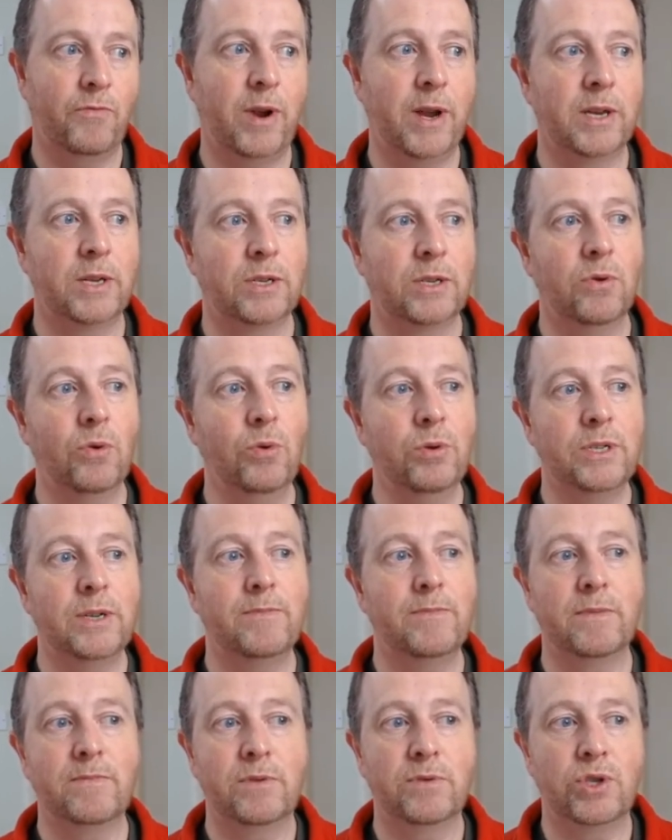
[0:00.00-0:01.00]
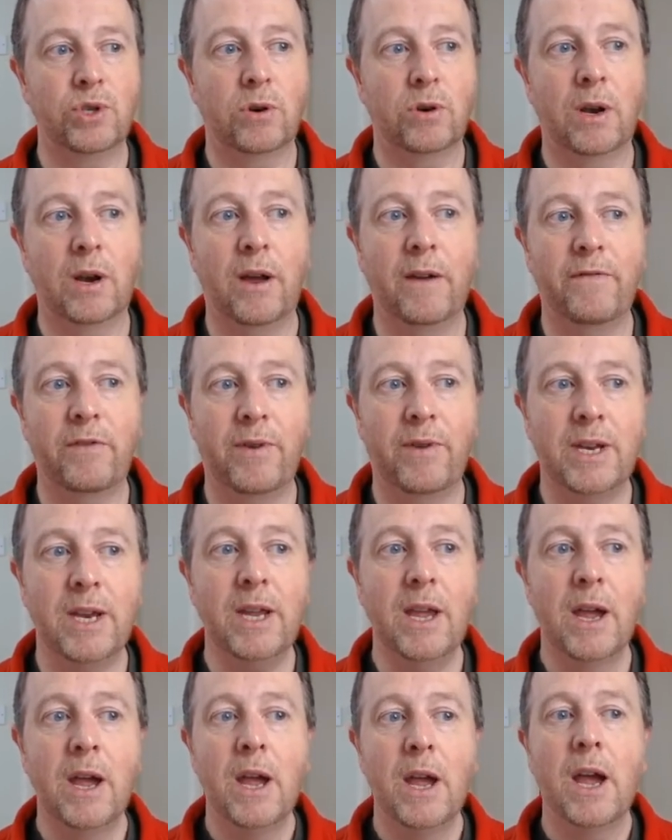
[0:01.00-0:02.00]
Right, so all symptoms of shock are
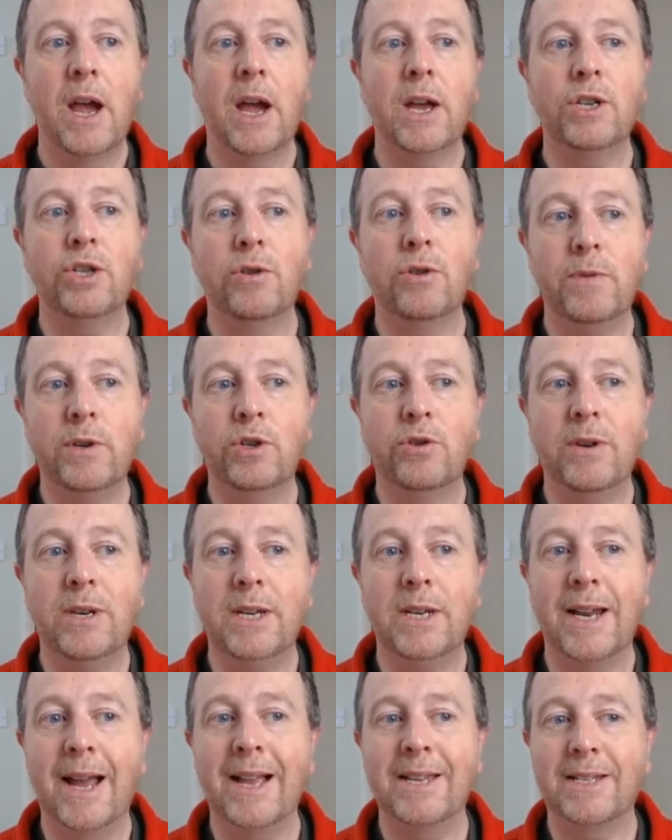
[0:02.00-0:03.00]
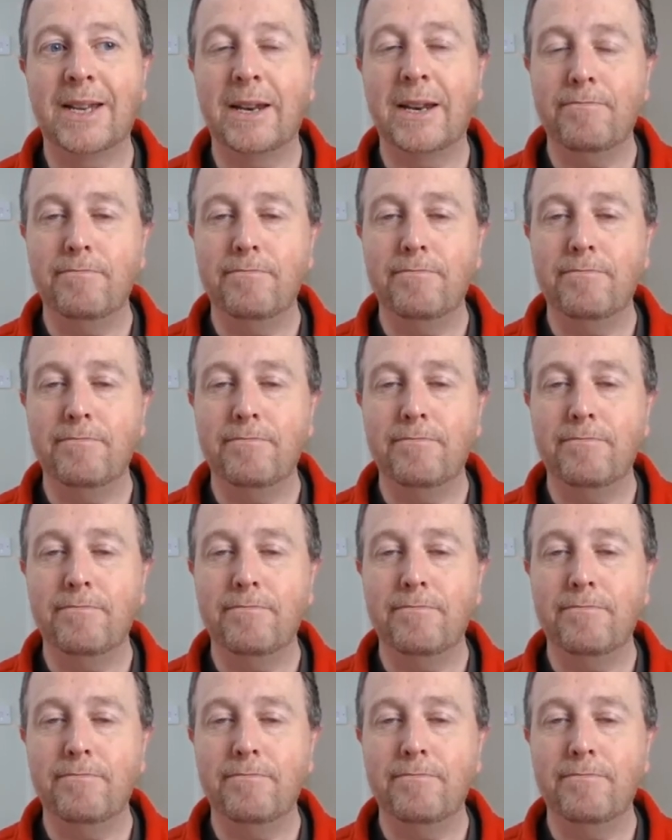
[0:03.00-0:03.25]
life-threatening and should be treated as a